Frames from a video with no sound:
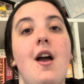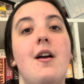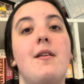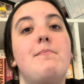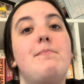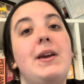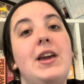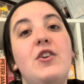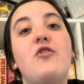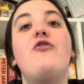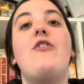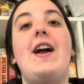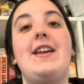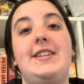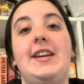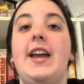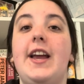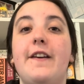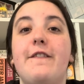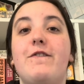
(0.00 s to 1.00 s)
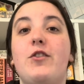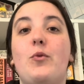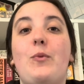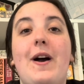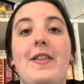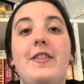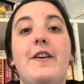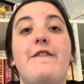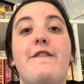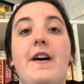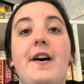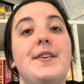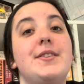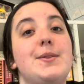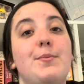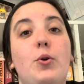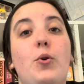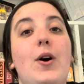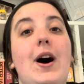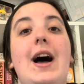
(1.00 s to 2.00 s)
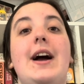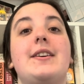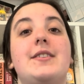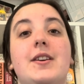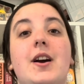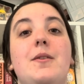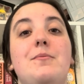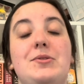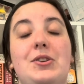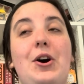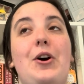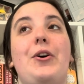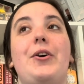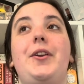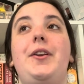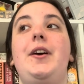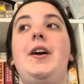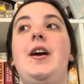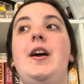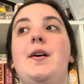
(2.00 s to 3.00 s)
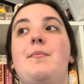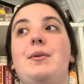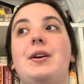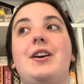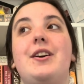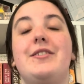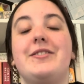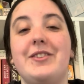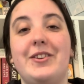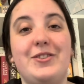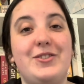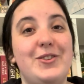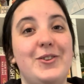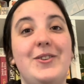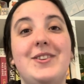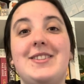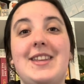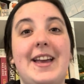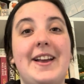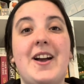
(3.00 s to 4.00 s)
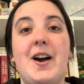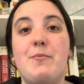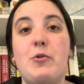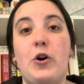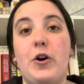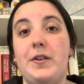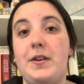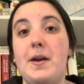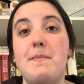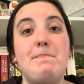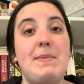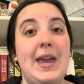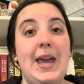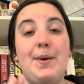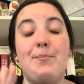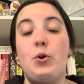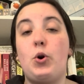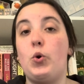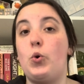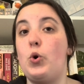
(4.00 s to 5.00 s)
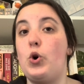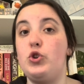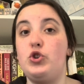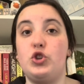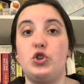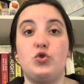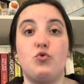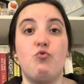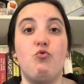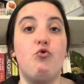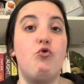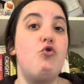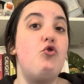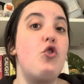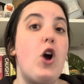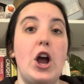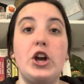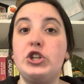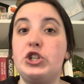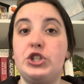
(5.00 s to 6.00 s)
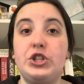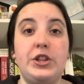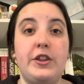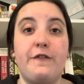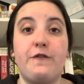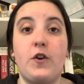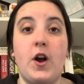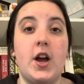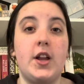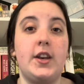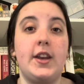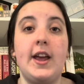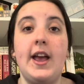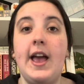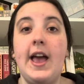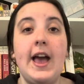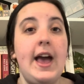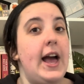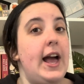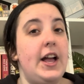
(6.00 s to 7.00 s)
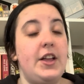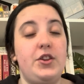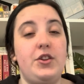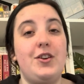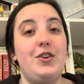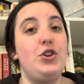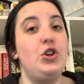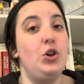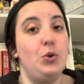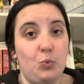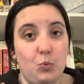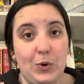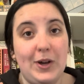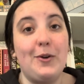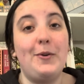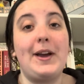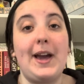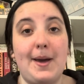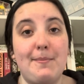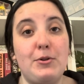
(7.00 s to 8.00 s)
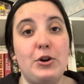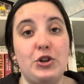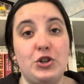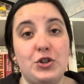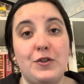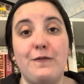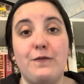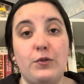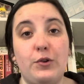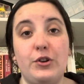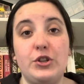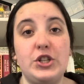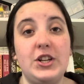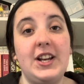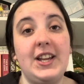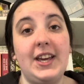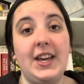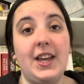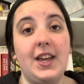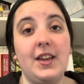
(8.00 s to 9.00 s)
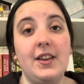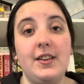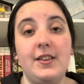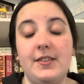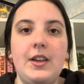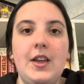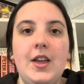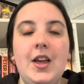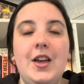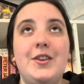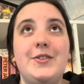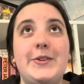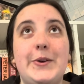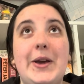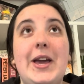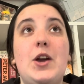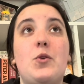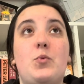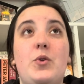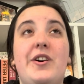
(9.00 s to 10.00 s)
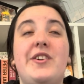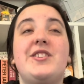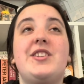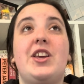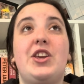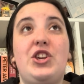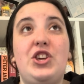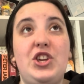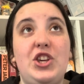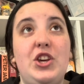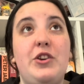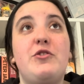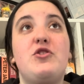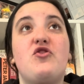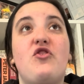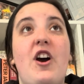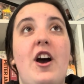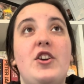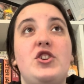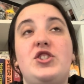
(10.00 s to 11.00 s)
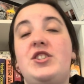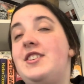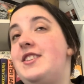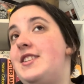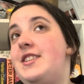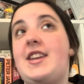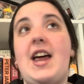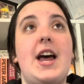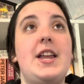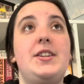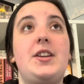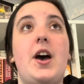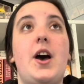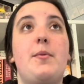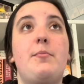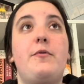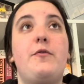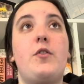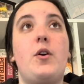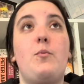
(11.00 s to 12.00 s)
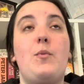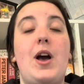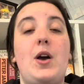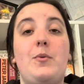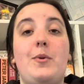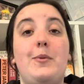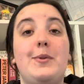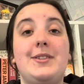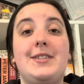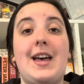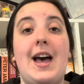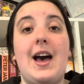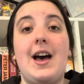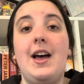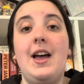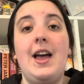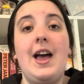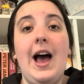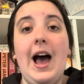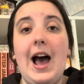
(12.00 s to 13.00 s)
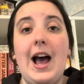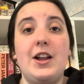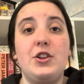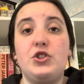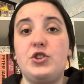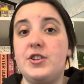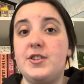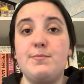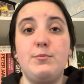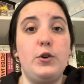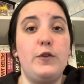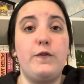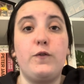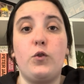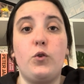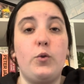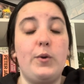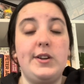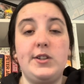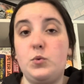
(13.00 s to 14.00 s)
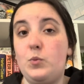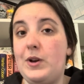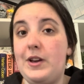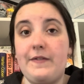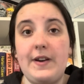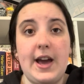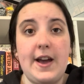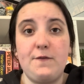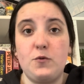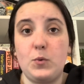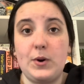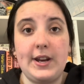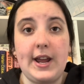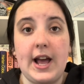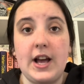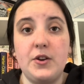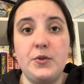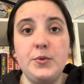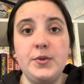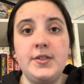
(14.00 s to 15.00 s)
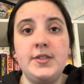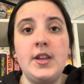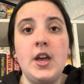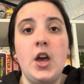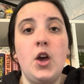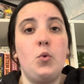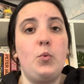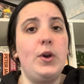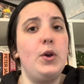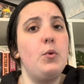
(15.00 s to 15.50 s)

be ready for when the first support act comes on, because as soon as they come on, people just rush to the front and you will get pushed, unfortunately. So it was a huge rush to stand up from where we were sat and just move forward with everyone else. We